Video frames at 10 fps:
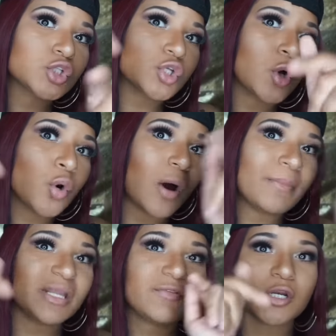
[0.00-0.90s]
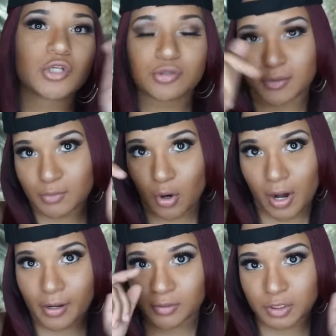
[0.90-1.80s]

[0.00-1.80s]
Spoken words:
So I'm gonna leave it in the description bar and I will